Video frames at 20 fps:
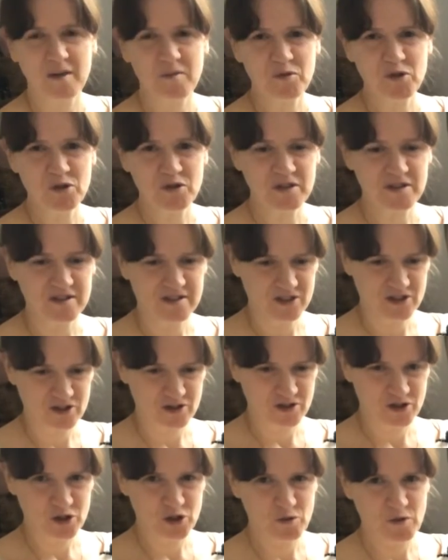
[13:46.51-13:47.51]
I'm just
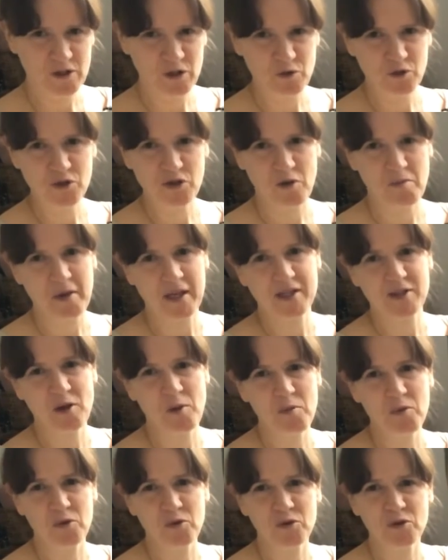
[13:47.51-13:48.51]
showing you some
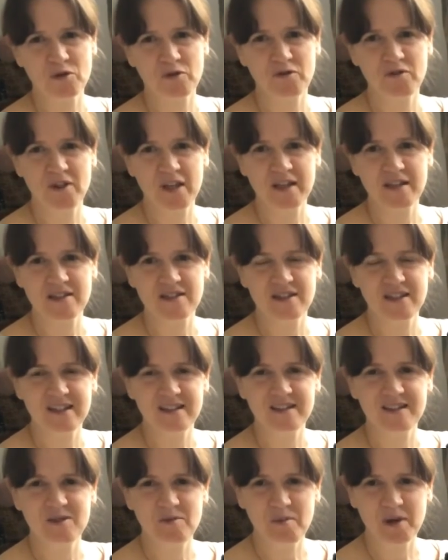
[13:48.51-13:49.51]
examples of things
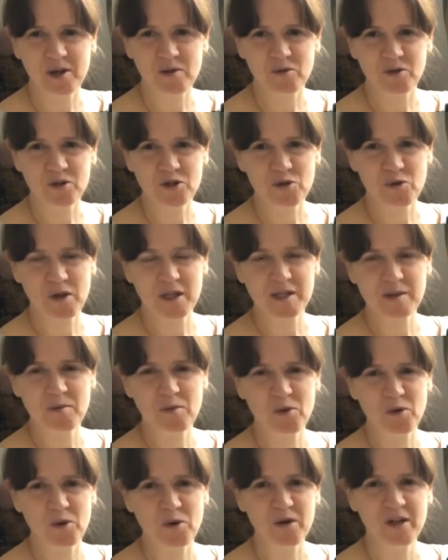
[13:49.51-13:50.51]
you might want to
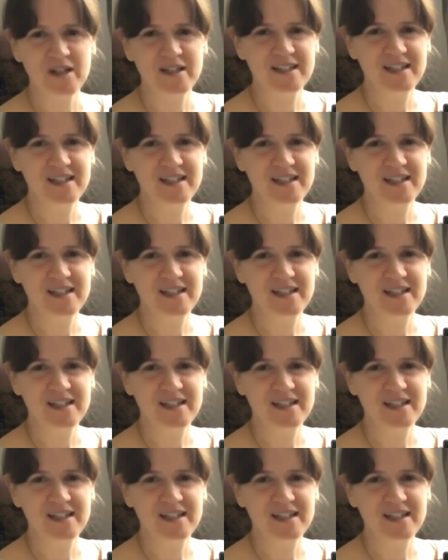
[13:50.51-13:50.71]
explore.